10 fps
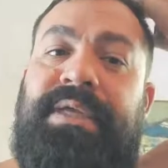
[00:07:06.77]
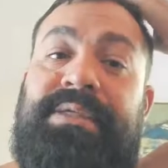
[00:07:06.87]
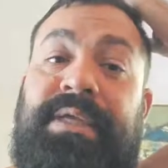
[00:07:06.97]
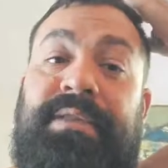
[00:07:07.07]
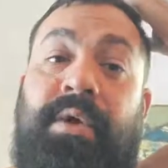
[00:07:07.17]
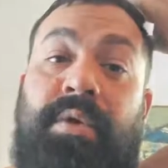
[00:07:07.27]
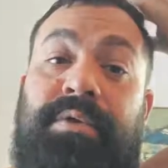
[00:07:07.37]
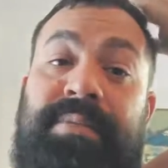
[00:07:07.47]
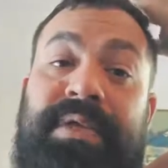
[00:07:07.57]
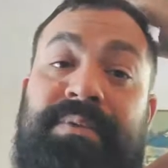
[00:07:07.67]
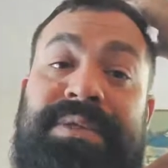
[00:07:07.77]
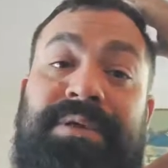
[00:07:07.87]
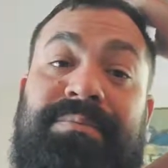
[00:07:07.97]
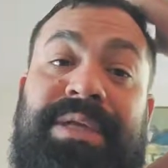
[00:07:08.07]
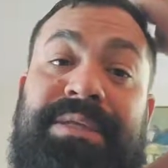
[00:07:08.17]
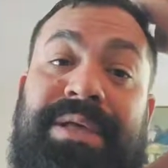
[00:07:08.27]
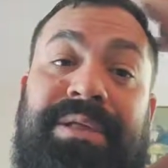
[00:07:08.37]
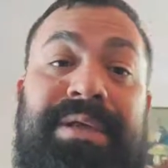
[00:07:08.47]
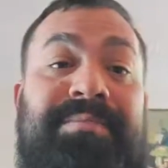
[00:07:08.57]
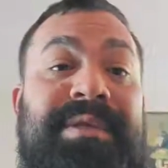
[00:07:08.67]
he said the old me would tell
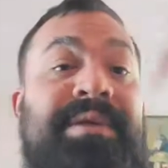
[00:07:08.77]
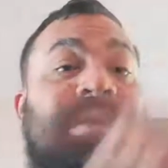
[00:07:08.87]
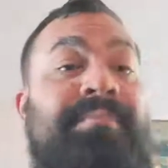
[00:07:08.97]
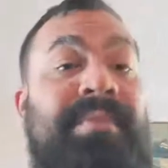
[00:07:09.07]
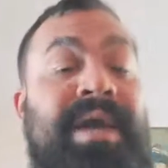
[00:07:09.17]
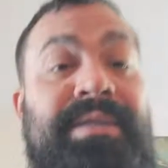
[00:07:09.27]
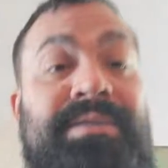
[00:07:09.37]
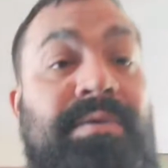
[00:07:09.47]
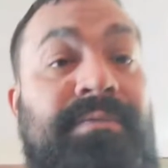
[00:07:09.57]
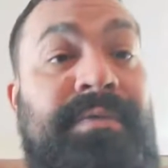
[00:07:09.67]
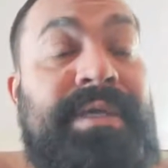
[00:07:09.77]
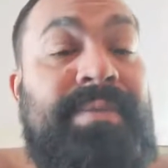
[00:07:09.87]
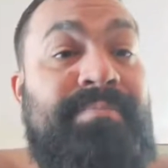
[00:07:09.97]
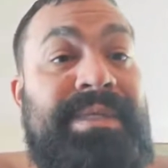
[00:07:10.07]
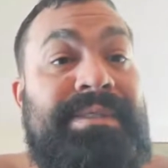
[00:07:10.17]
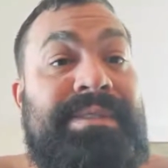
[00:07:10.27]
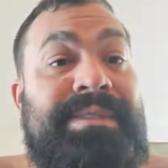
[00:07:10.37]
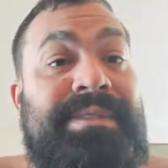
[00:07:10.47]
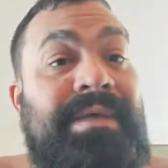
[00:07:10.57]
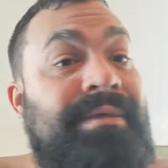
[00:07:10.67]
him to mind his own fucking business
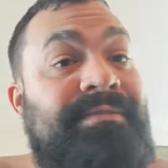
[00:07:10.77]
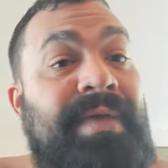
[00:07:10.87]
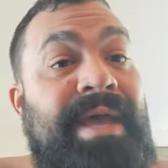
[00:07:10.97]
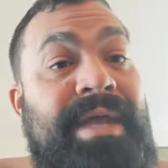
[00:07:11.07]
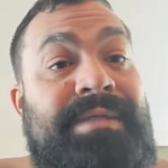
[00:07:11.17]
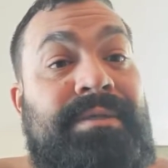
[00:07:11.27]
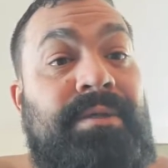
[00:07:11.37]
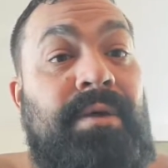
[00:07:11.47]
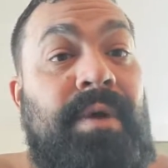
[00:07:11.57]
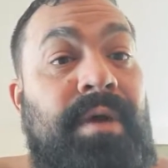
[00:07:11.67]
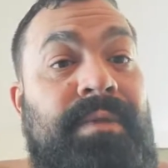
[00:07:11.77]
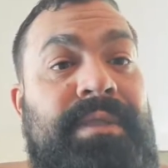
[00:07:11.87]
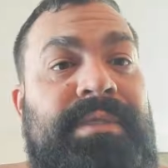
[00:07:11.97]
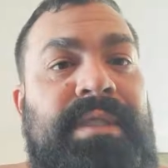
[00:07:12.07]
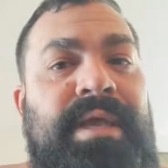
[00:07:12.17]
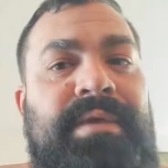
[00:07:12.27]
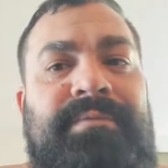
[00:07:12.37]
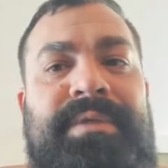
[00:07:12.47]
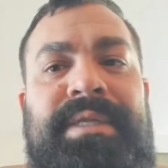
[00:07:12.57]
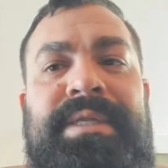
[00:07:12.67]
and tell his fat ass to go on with his life.
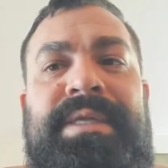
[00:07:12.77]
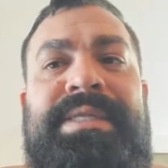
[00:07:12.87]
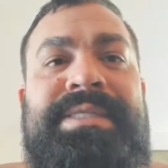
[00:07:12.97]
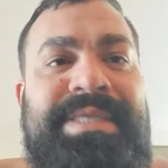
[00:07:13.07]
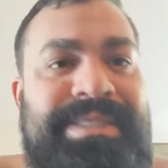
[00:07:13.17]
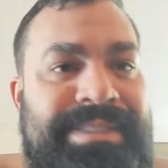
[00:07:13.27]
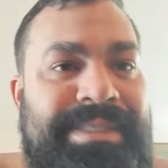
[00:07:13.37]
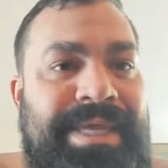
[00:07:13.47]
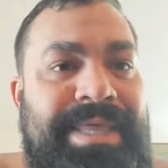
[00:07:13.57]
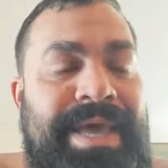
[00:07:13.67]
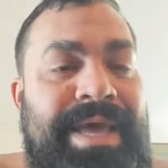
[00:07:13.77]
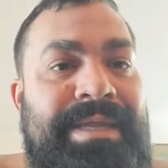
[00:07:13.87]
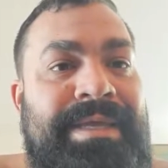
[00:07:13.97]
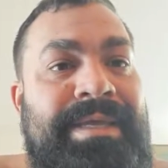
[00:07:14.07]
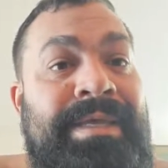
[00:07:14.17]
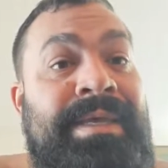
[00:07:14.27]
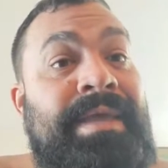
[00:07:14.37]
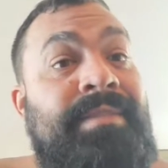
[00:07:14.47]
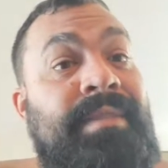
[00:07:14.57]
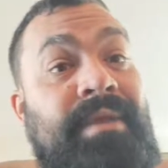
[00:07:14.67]
And then he didn't say that.
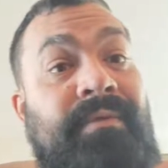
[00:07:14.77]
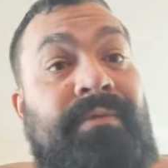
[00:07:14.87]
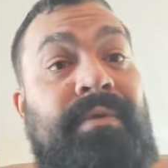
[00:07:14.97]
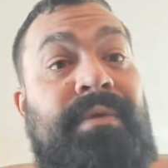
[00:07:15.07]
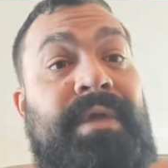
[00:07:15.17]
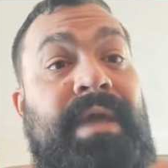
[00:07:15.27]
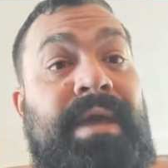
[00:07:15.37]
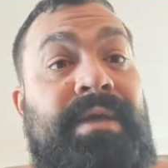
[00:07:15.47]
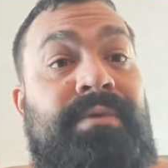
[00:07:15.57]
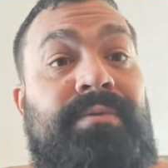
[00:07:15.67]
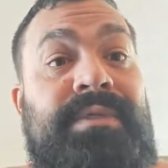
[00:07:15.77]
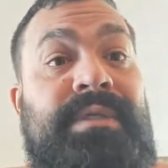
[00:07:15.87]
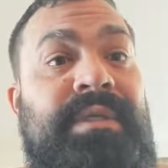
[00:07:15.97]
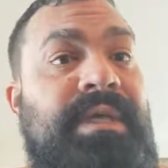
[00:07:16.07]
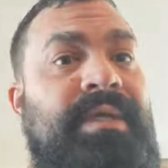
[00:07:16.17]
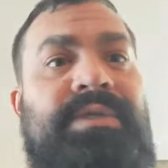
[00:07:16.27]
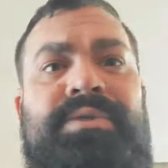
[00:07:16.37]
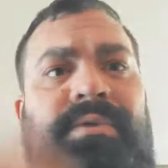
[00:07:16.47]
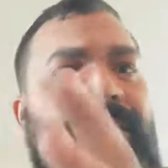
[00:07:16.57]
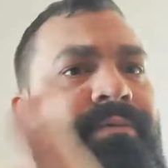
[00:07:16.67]
And therefore the guy who was a
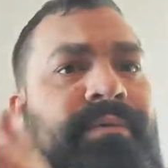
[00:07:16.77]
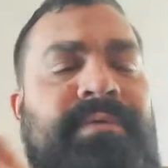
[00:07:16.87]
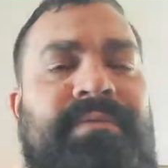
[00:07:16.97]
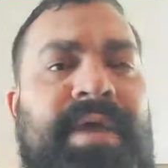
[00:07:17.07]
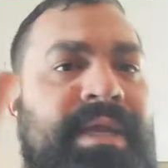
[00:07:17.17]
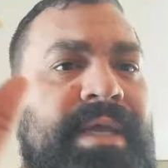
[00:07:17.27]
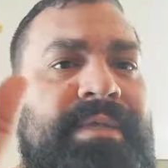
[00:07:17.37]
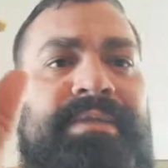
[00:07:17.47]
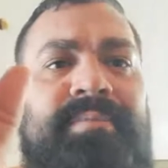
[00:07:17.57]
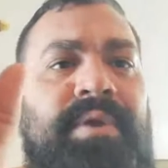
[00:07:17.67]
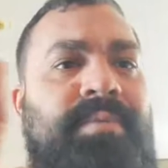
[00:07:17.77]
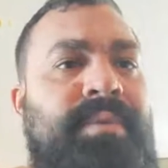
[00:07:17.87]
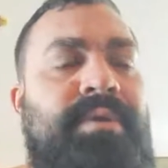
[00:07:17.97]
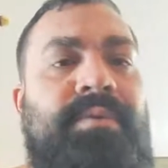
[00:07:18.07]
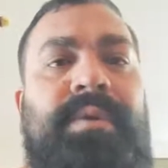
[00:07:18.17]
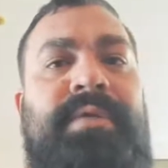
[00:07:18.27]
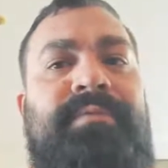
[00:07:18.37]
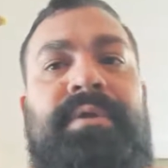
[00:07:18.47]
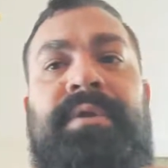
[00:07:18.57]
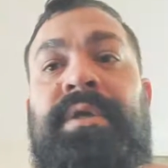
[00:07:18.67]
control over the finance department or
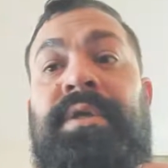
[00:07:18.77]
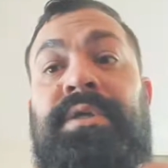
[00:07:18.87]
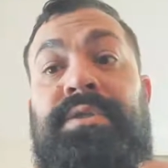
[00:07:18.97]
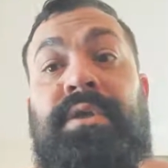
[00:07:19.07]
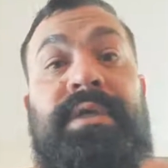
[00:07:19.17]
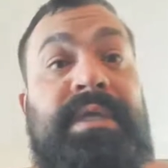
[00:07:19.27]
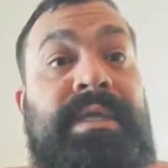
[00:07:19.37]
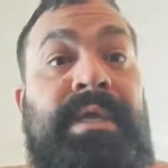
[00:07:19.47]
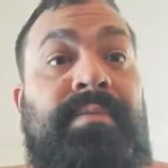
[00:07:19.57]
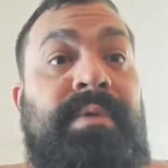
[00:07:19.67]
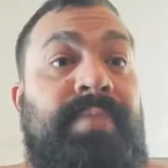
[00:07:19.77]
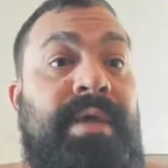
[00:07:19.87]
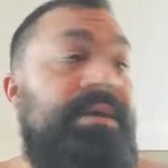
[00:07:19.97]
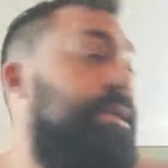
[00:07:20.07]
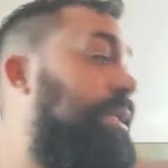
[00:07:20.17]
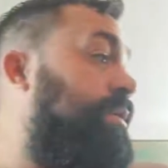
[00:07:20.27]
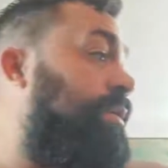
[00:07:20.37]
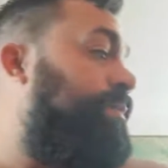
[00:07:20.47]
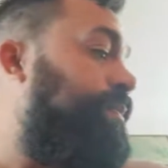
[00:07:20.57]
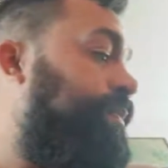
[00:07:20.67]
whatever started getting him a better deal